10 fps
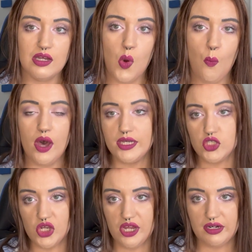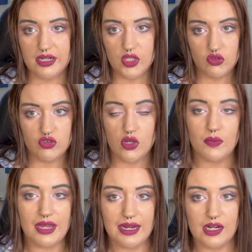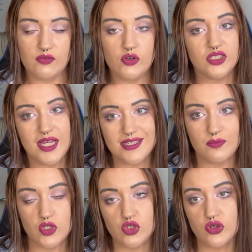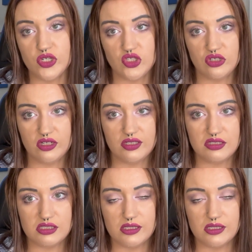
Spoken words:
my journey through doing my A-levels as a mature student.